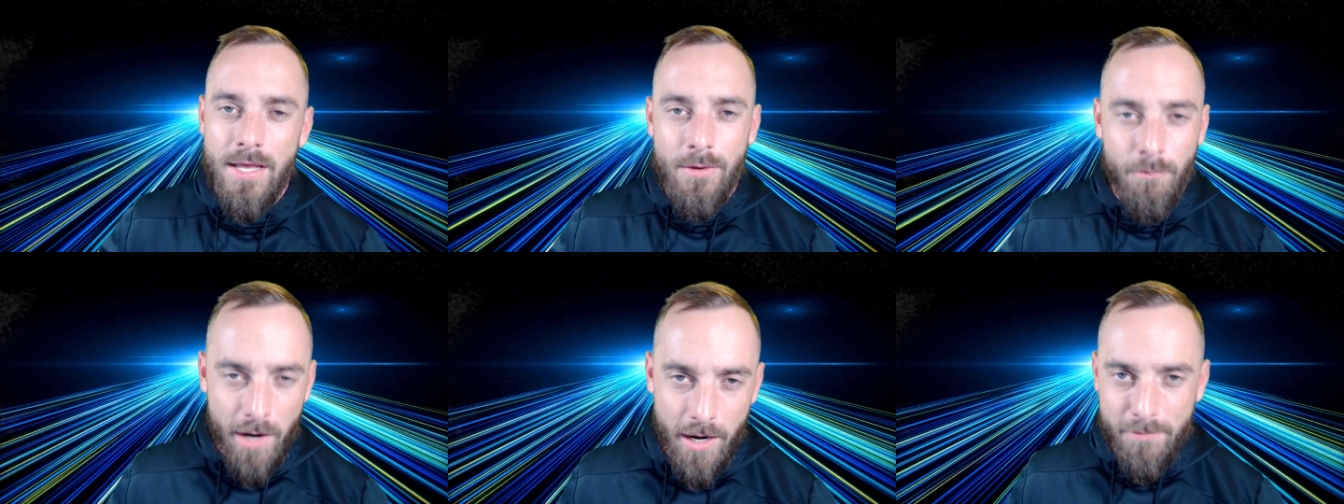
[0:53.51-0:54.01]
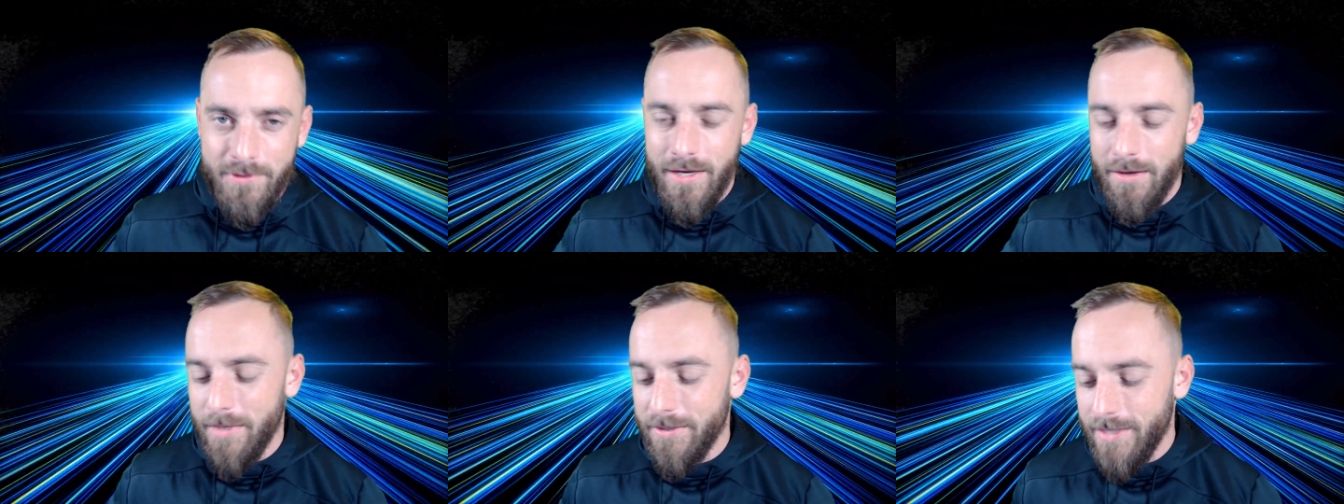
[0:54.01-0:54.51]
Why are we
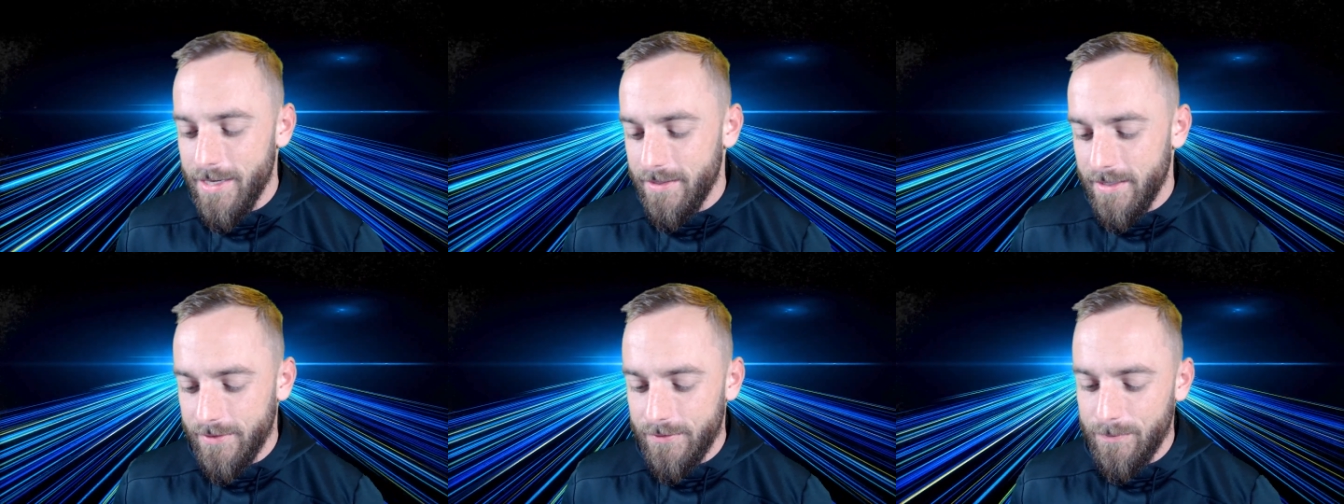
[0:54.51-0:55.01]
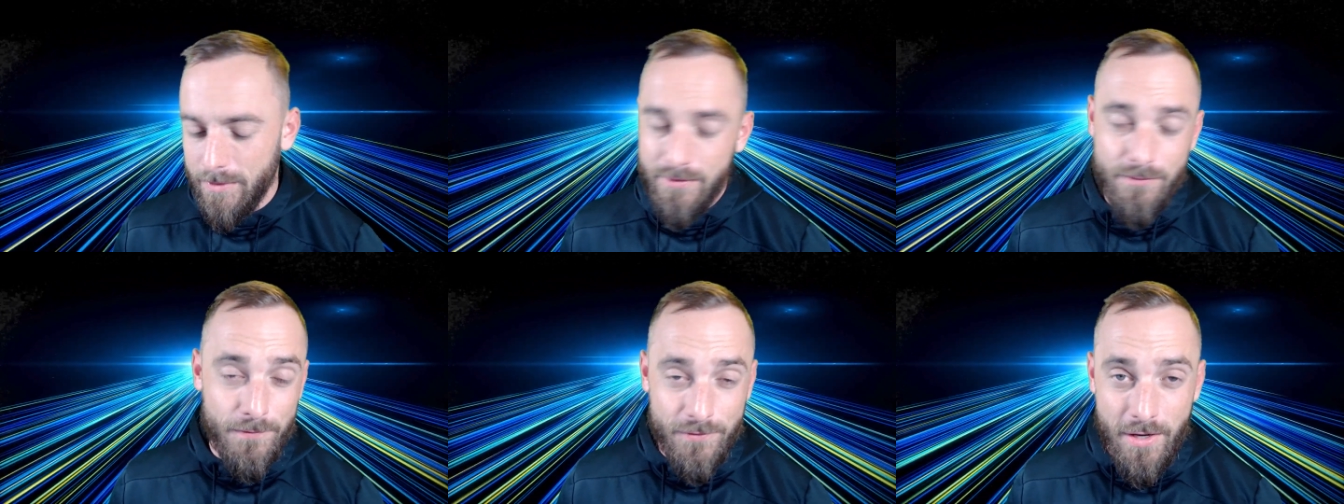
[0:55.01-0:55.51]
talking about TitanX? Because
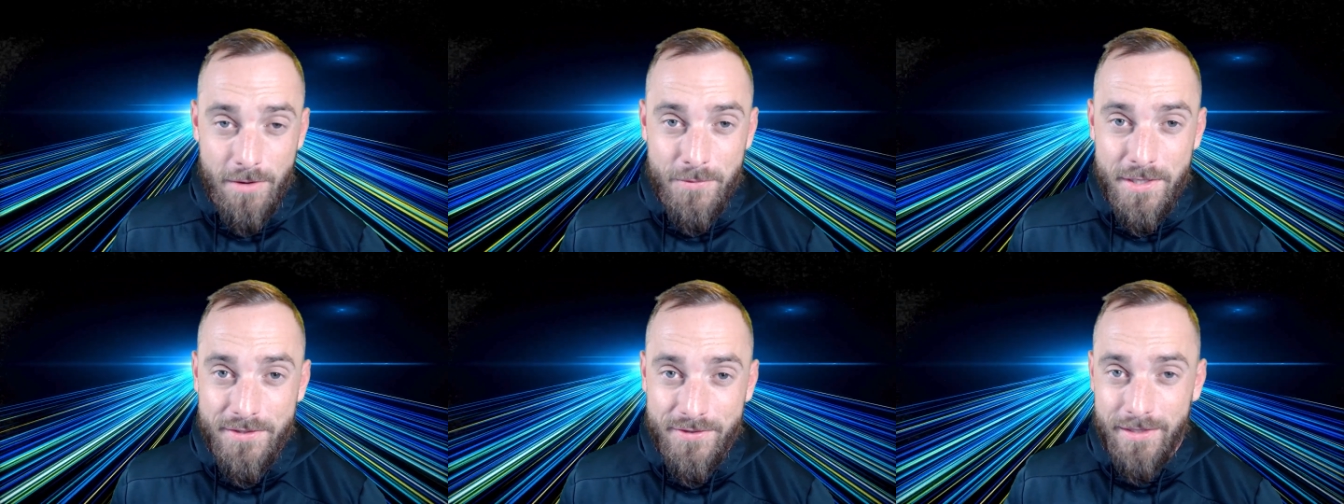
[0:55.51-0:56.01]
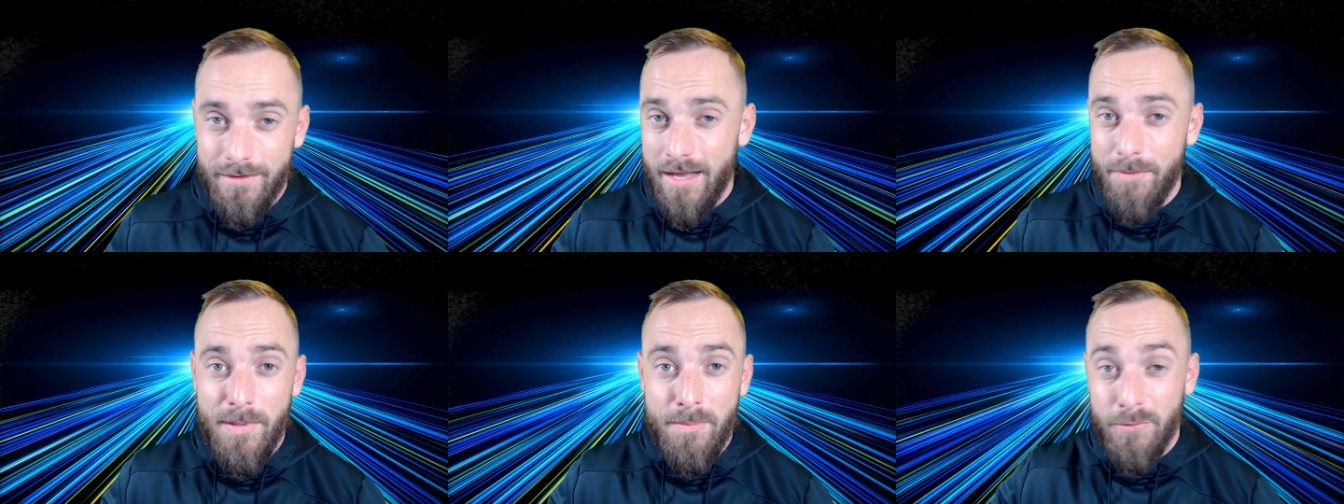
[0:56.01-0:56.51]
for some reason, a lot
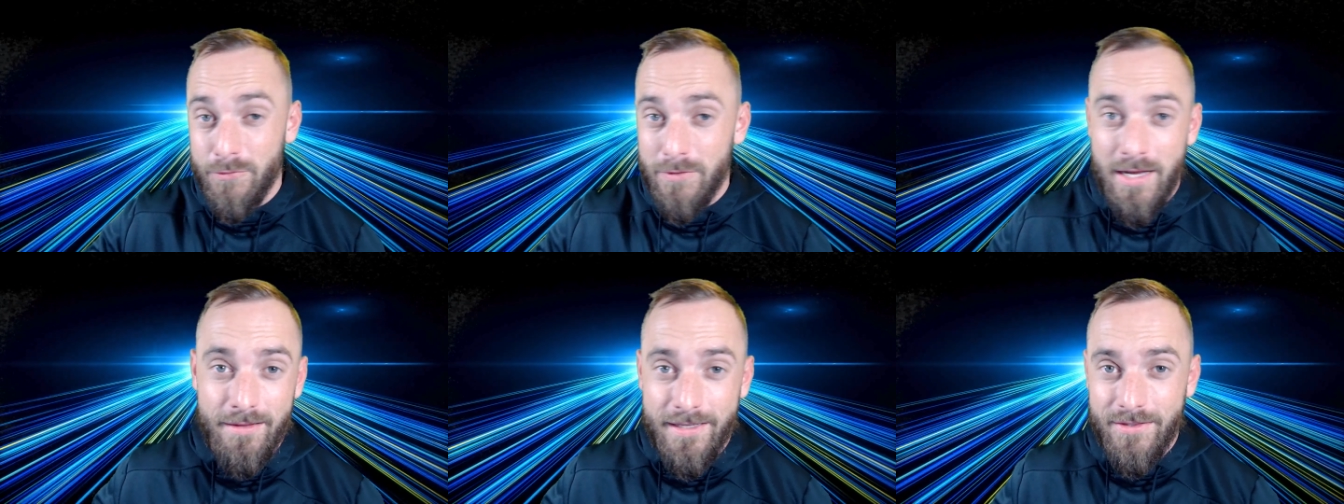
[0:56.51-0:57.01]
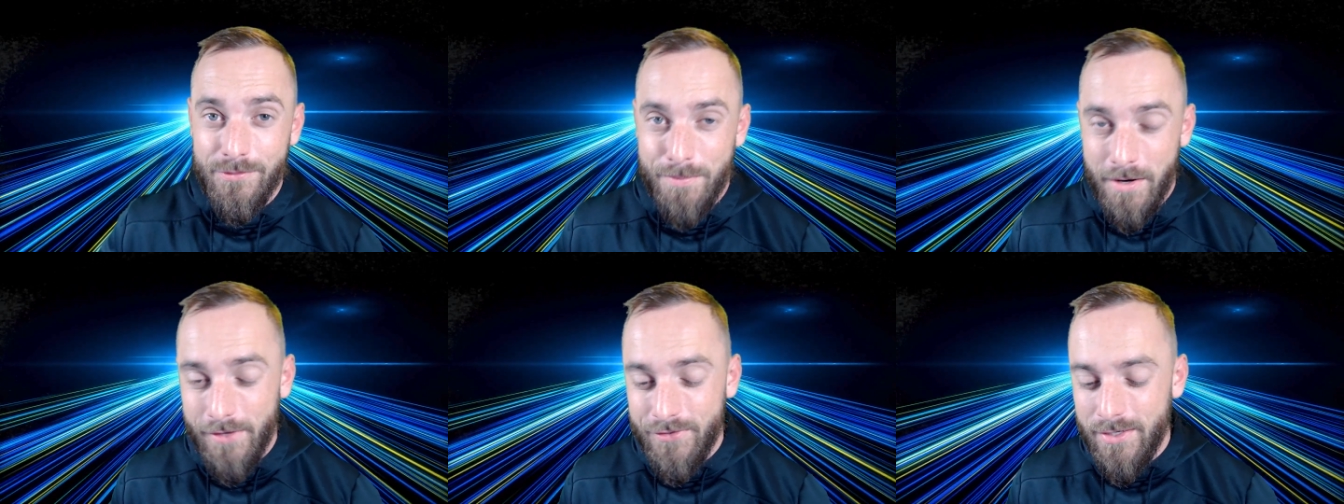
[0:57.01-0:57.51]
of people do not like this
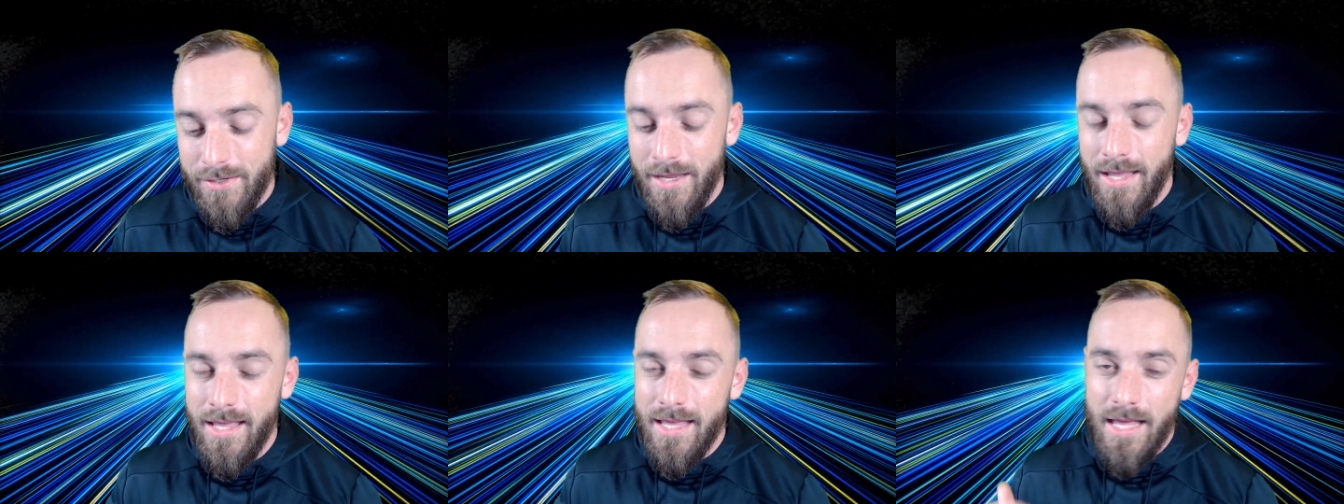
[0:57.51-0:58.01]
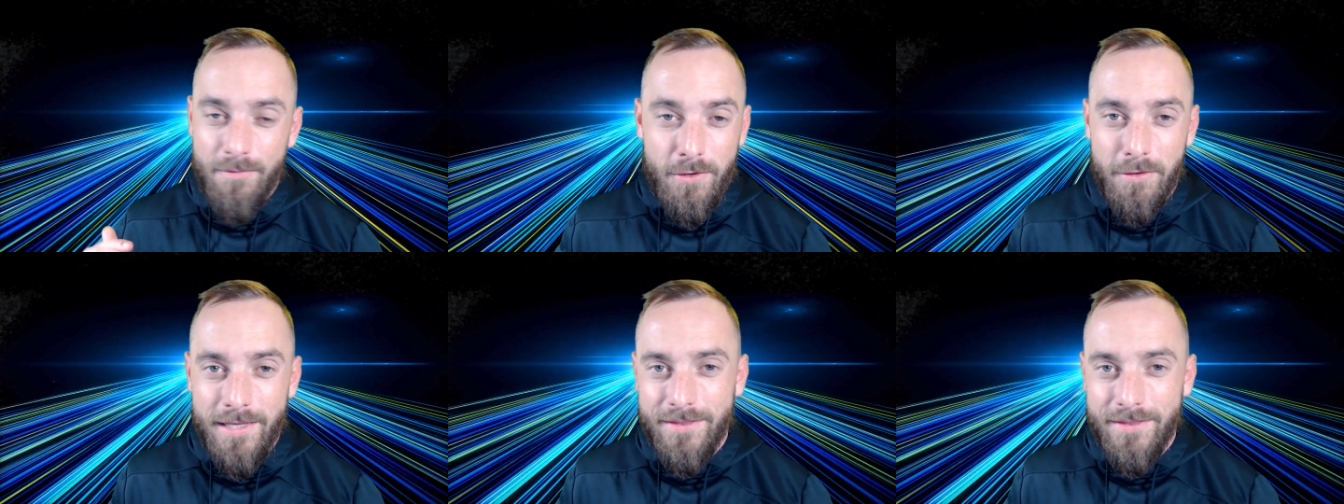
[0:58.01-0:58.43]
project. And if you don't like